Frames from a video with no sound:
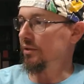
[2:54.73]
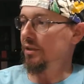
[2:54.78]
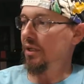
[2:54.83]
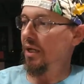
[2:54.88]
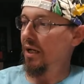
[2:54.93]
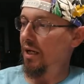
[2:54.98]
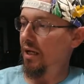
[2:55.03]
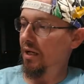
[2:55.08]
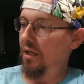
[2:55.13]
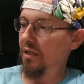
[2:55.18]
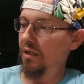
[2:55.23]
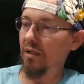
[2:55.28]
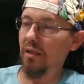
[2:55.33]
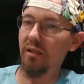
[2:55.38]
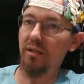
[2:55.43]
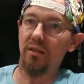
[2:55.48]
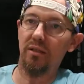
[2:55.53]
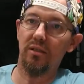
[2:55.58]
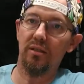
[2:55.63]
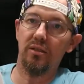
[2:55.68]
today
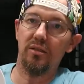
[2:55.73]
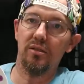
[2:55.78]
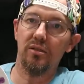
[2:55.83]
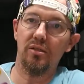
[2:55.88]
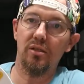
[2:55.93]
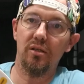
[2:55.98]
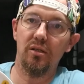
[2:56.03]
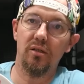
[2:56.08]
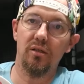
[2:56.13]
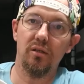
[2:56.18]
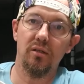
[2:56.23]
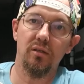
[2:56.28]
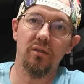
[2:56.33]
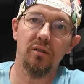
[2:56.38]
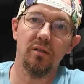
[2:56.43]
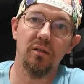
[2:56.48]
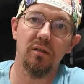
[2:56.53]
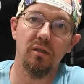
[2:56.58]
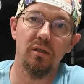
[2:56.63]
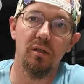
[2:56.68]
is
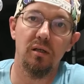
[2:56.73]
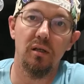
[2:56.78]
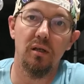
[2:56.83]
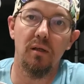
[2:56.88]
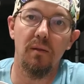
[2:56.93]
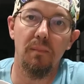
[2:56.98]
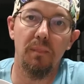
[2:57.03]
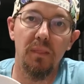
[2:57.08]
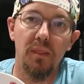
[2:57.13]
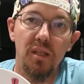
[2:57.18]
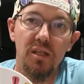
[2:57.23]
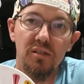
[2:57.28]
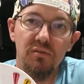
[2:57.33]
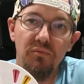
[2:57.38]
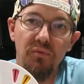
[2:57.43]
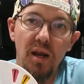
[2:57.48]
this